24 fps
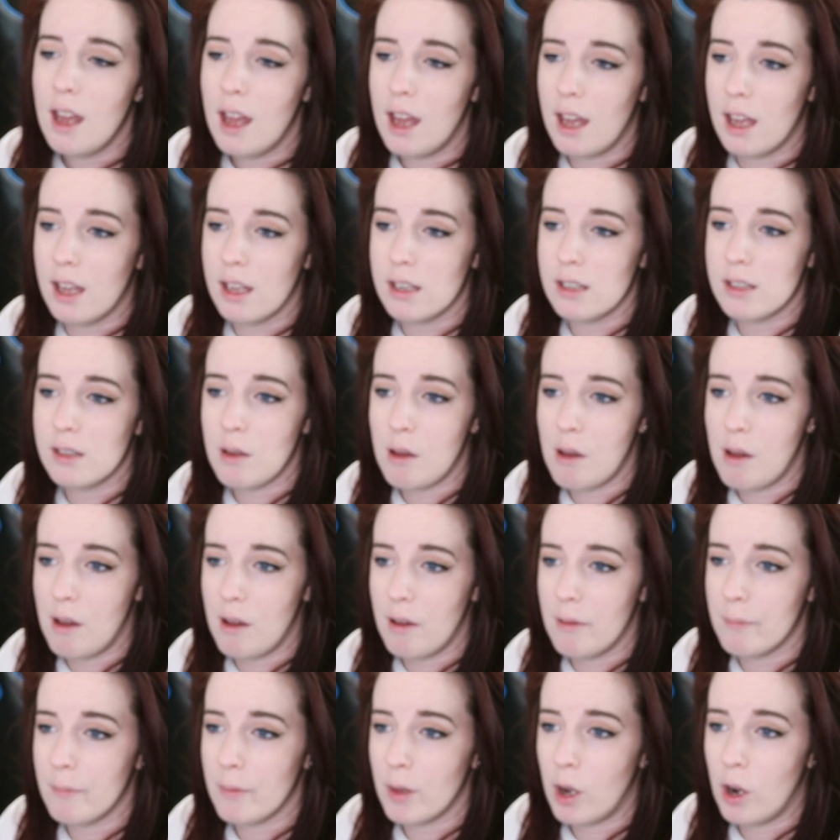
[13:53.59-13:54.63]
And
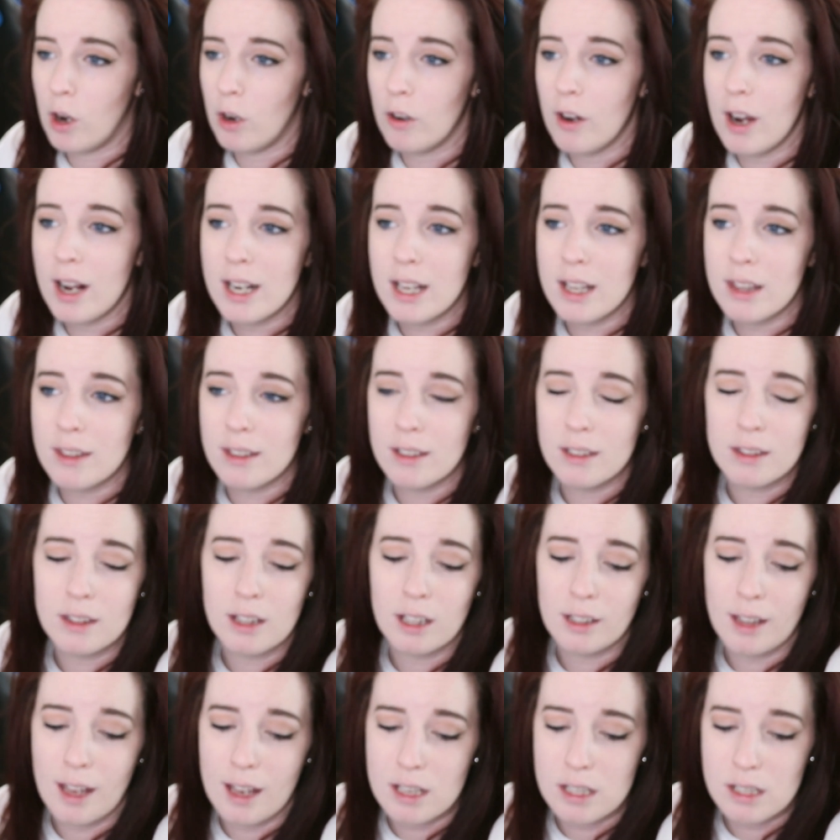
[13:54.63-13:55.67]
already
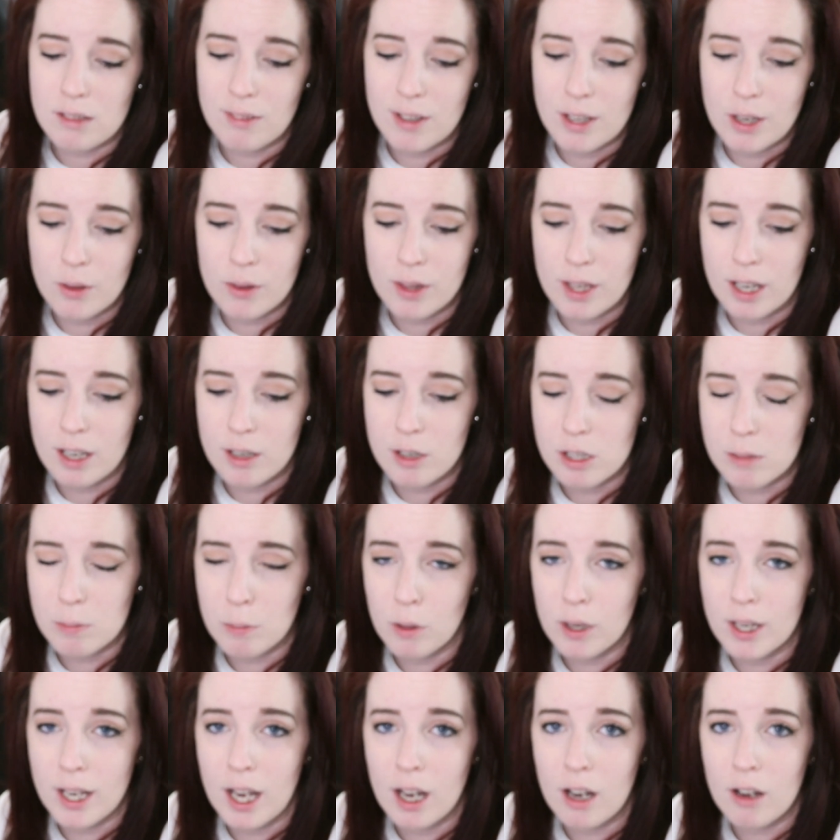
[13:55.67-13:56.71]
the last video that I just
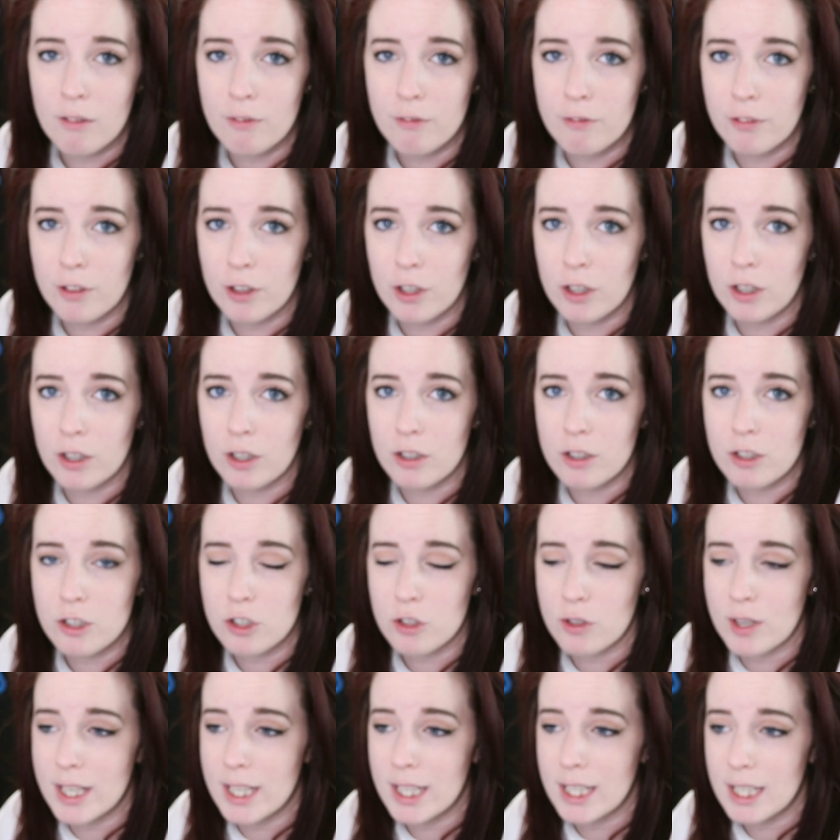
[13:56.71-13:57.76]
put out for
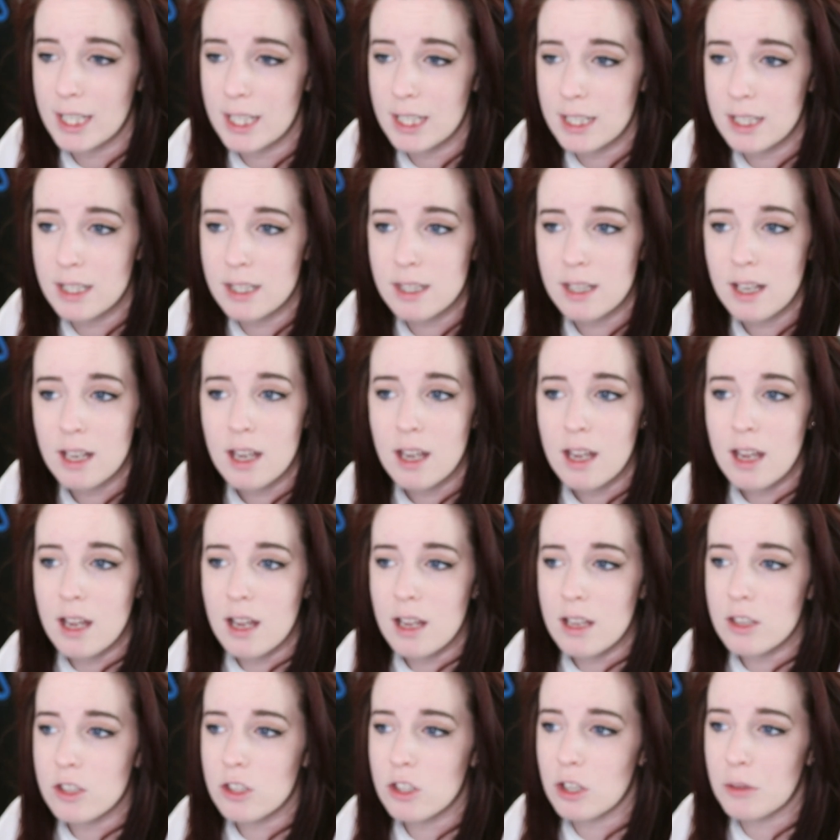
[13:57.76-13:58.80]
Stray Kids,
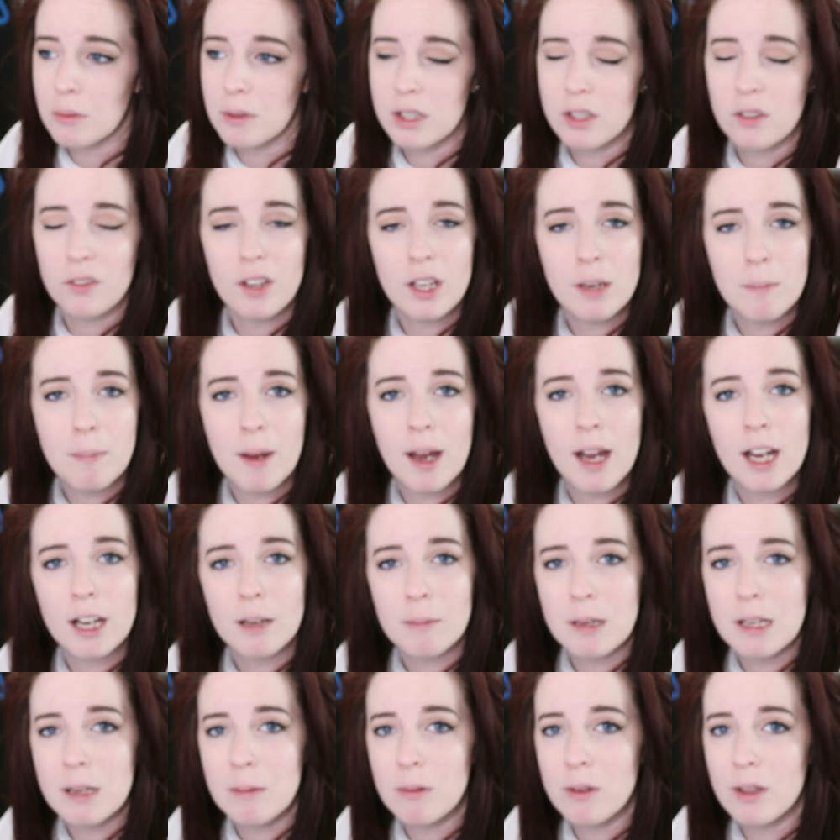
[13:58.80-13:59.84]
so much
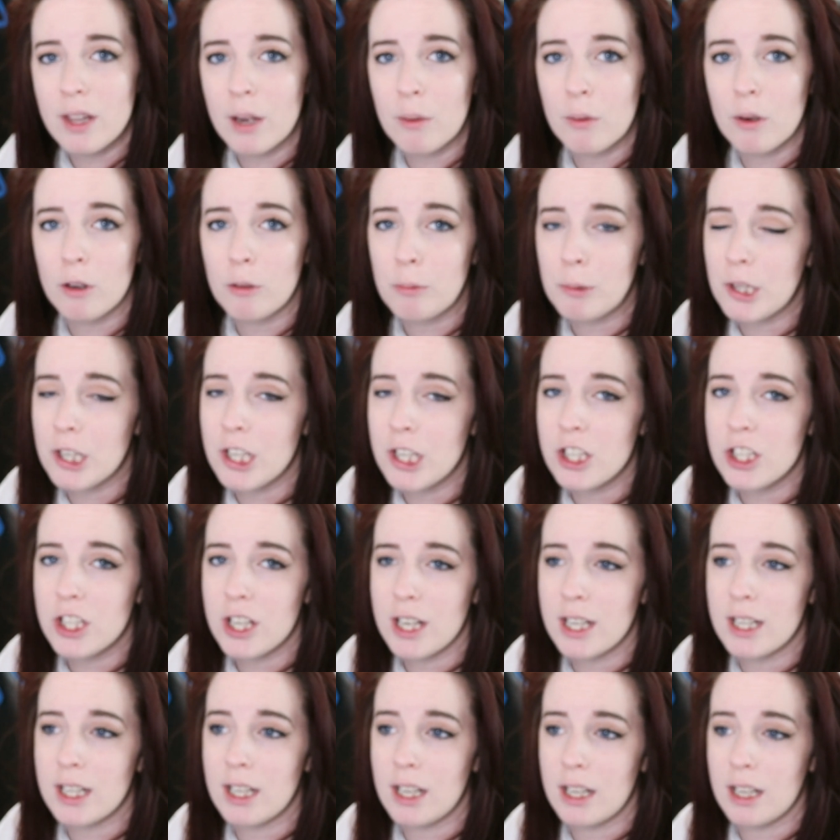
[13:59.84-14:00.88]
feedback, people that were
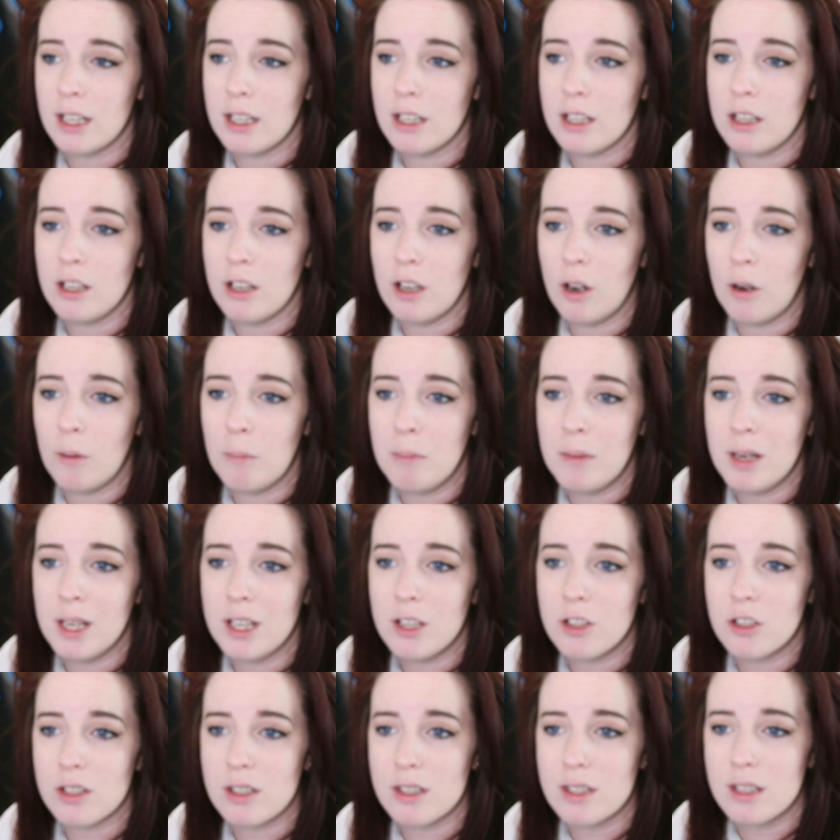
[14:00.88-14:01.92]
appreciating, you know,
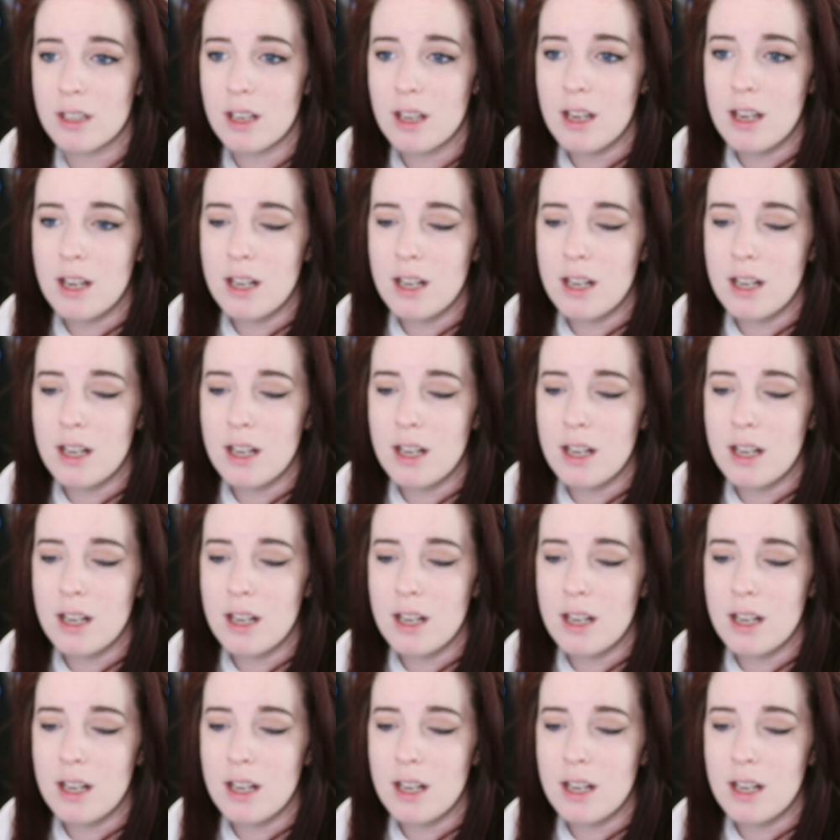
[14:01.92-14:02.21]
me just